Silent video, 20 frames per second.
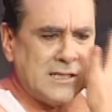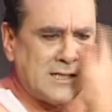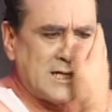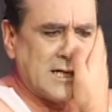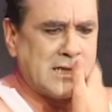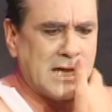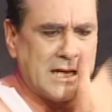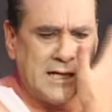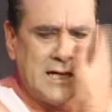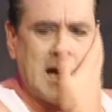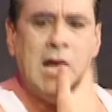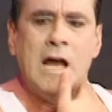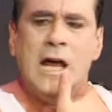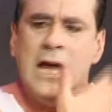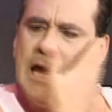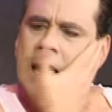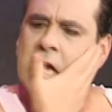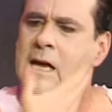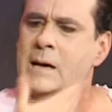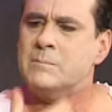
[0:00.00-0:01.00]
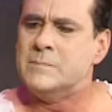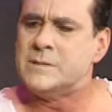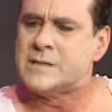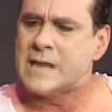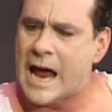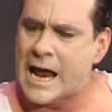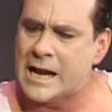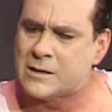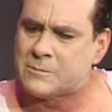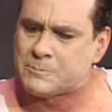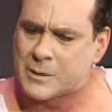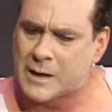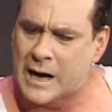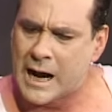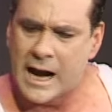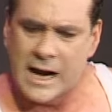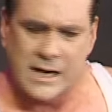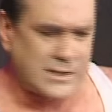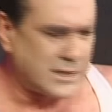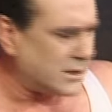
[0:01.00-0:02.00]
incense and hear hymns and
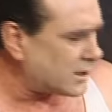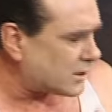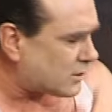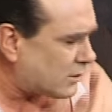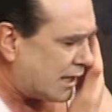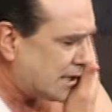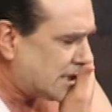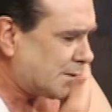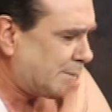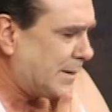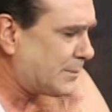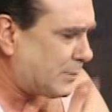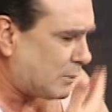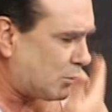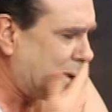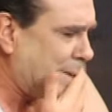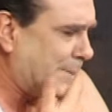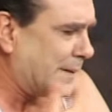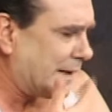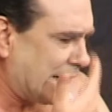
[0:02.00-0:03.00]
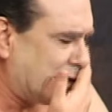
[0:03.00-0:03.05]
prayers and the cries of people weeping?